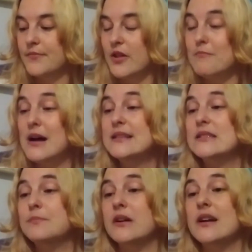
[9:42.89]
the mud
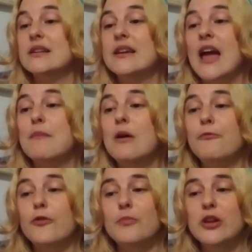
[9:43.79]
spirit came up
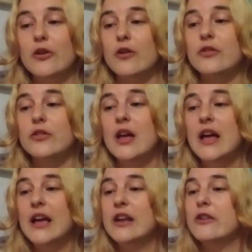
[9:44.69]
from the earth
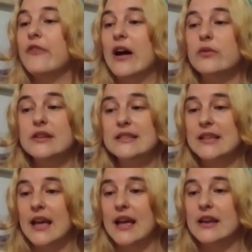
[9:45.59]
and devoured his
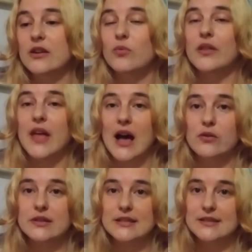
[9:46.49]
head
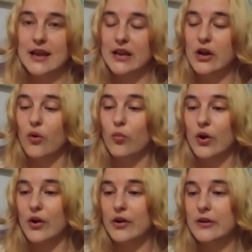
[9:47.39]
without saying a
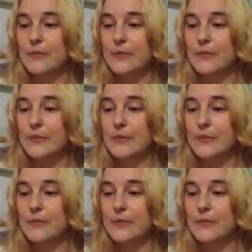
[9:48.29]
word.